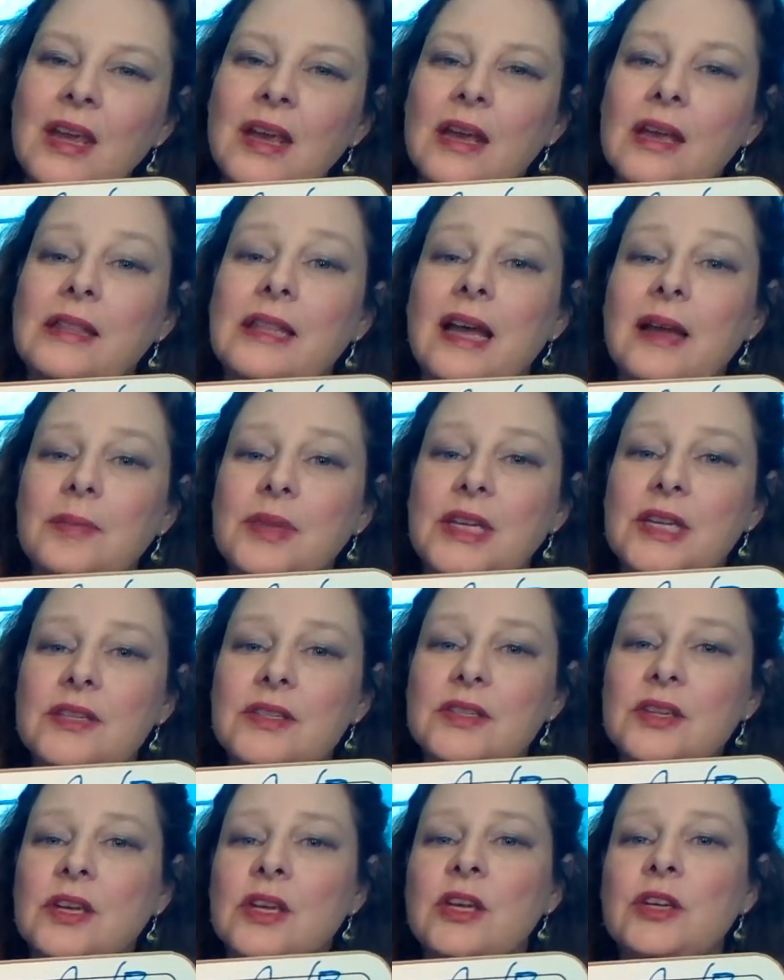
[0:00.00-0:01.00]
And that
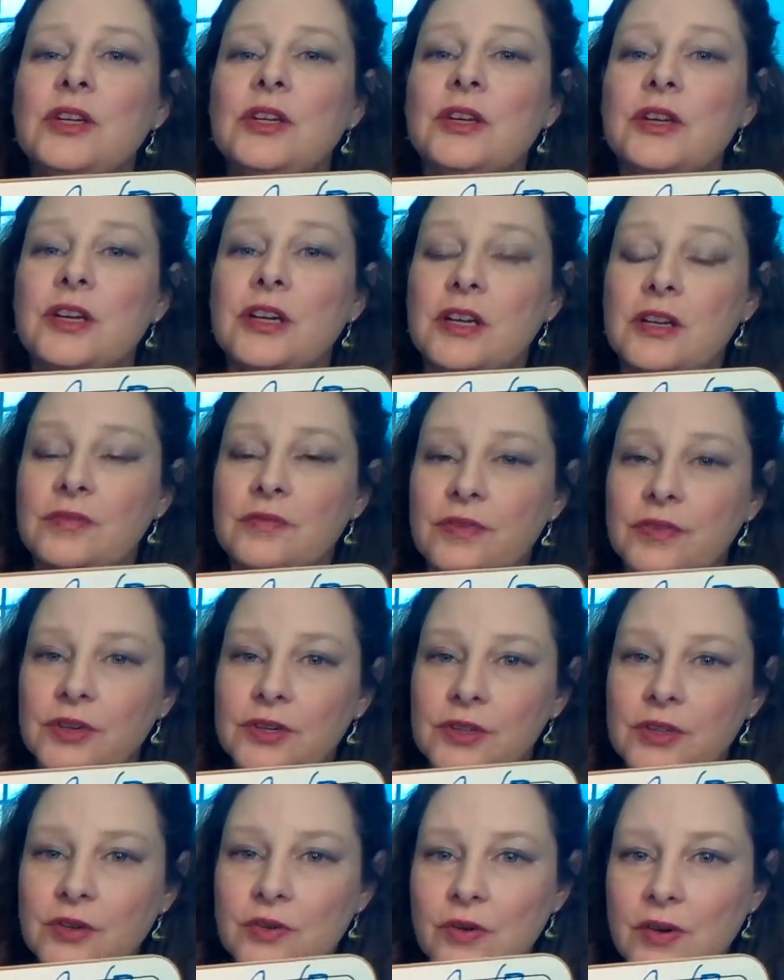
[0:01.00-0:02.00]
means you're going to invert
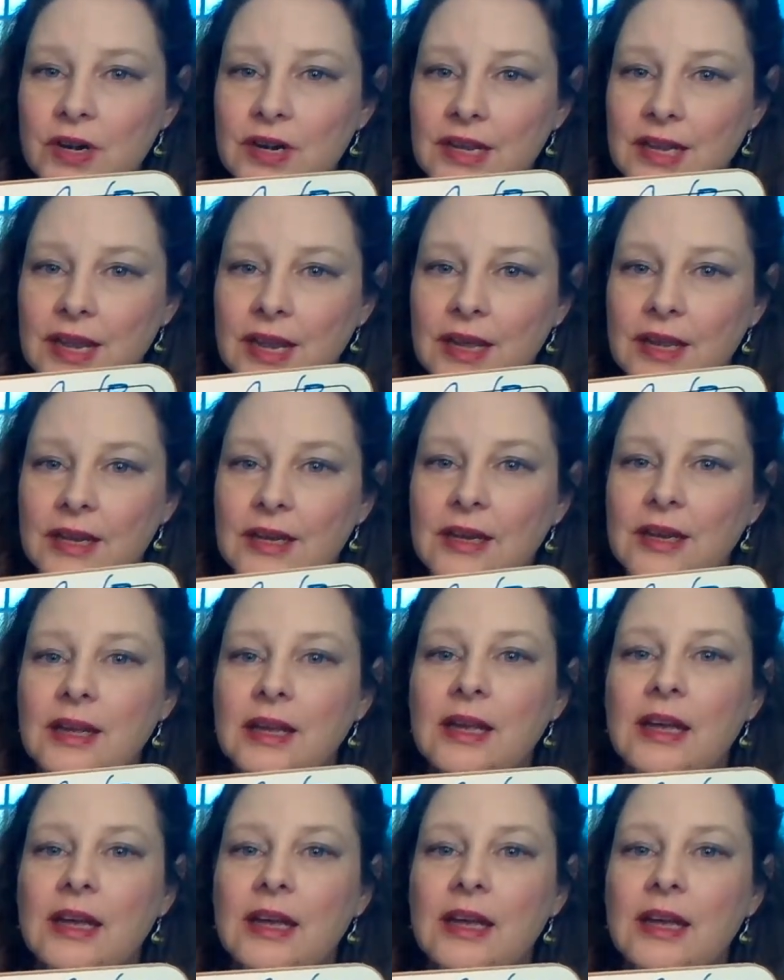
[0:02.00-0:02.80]
the chord again,